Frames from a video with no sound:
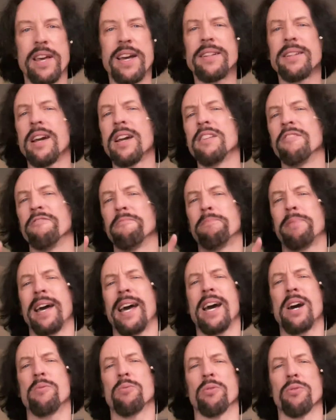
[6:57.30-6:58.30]
that kind of
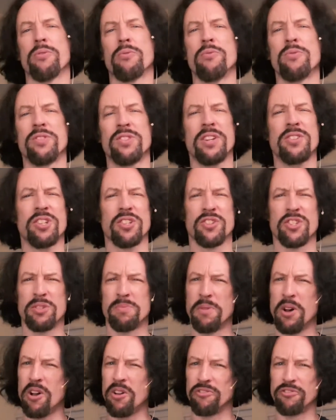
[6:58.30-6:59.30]
power through such a
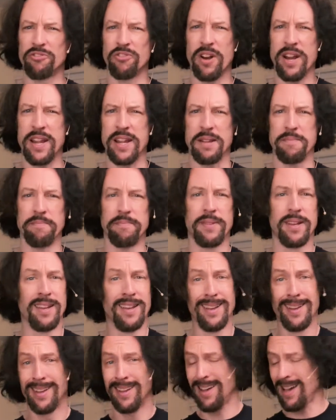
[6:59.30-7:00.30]
small frame.
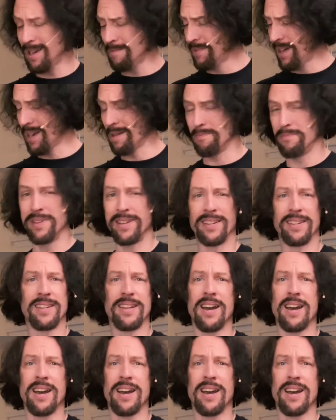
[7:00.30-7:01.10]
I'm not a big